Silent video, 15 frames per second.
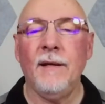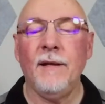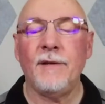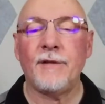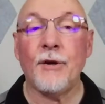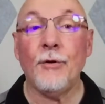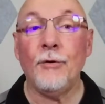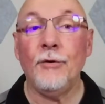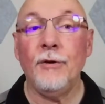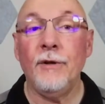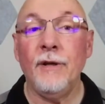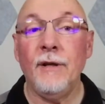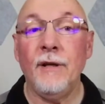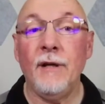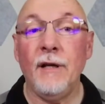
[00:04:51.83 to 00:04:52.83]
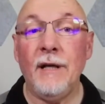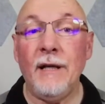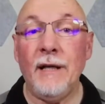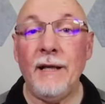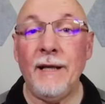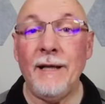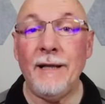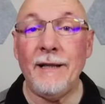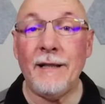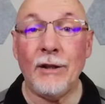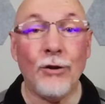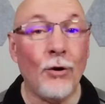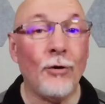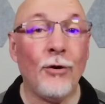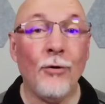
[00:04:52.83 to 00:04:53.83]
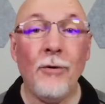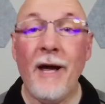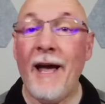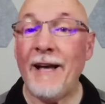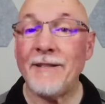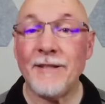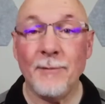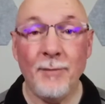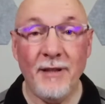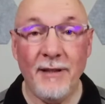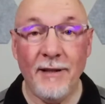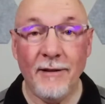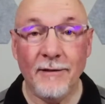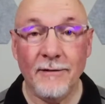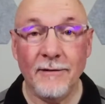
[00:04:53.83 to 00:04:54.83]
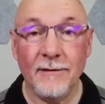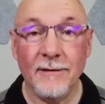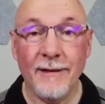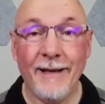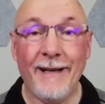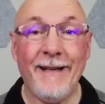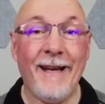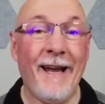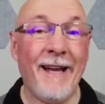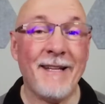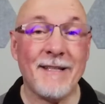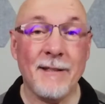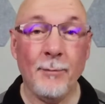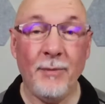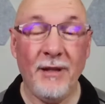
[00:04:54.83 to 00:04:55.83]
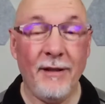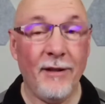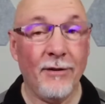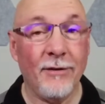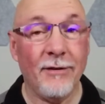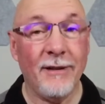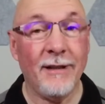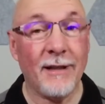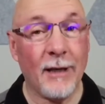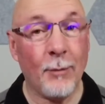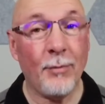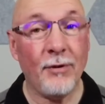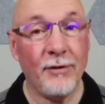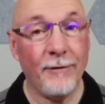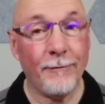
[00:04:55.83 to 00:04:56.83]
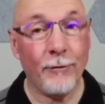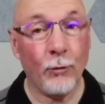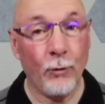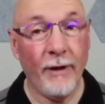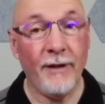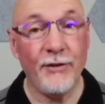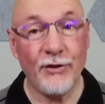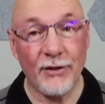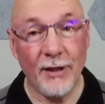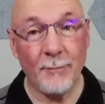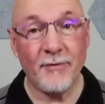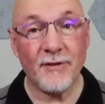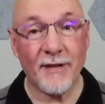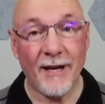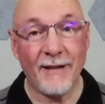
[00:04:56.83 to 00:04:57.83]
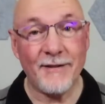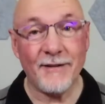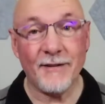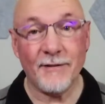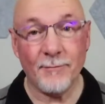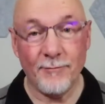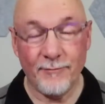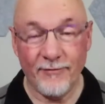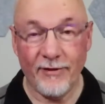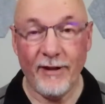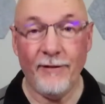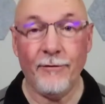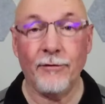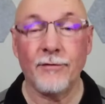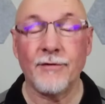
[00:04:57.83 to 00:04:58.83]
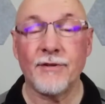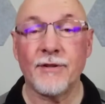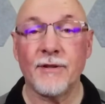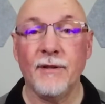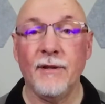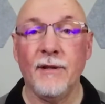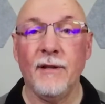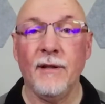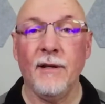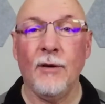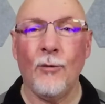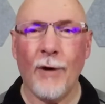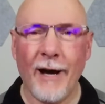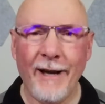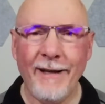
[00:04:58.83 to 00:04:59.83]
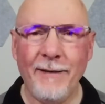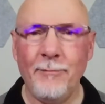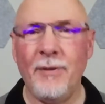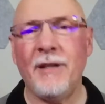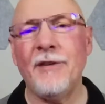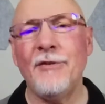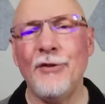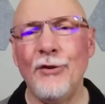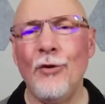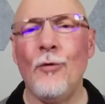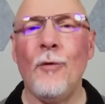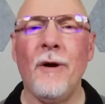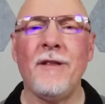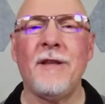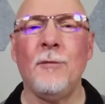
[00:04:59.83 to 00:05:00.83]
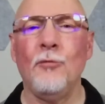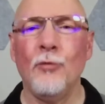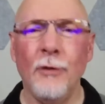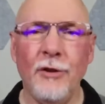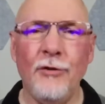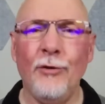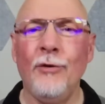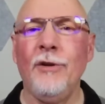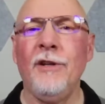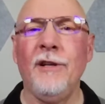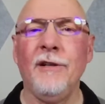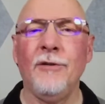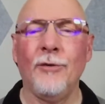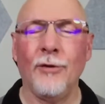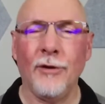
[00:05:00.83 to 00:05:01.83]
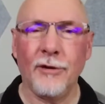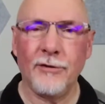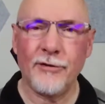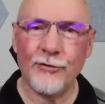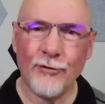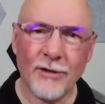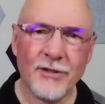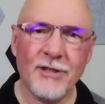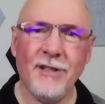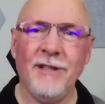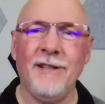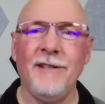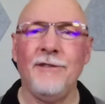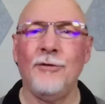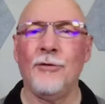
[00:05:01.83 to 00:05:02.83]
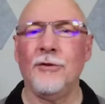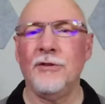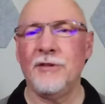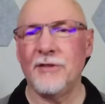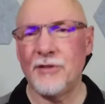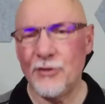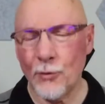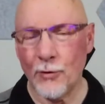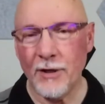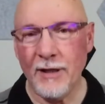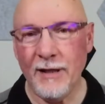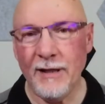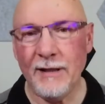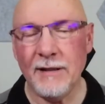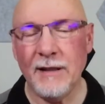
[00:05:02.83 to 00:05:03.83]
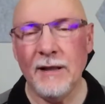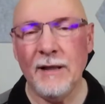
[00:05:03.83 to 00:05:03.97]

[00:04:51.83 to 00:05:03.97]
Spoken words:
So the logo has to be there, and it has to be there in a couple different ways, shapes, sizes, flavors. Why? Because you don't want them redoing it or stretching it or distorting it.